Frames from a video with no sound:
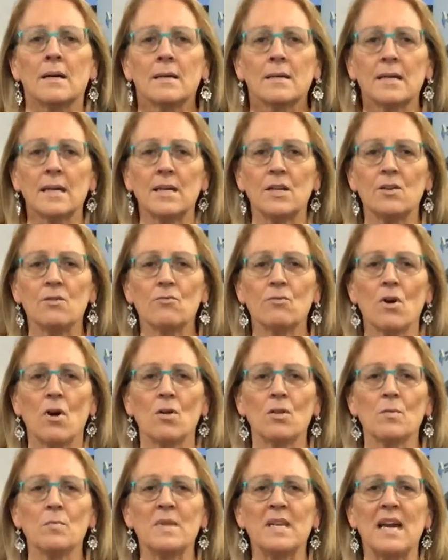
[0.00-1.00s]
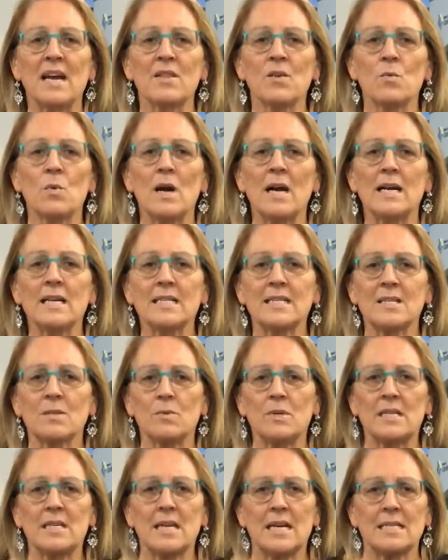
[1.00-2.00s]
Can you roll them the other way so we're
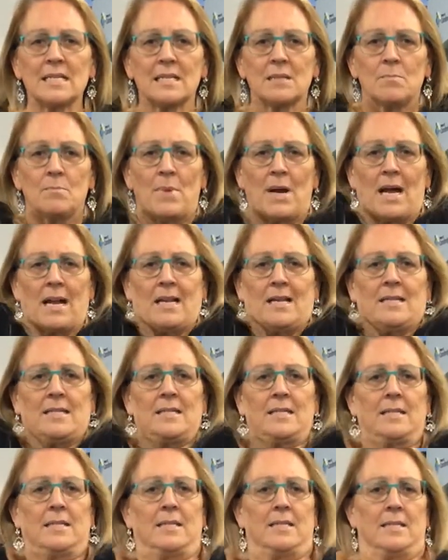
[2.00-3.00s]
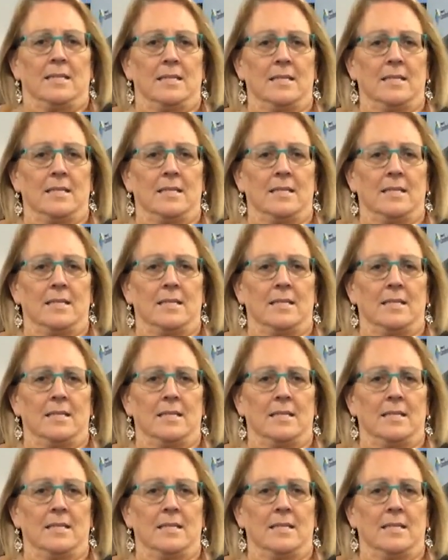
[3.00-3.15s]
nice and balanced?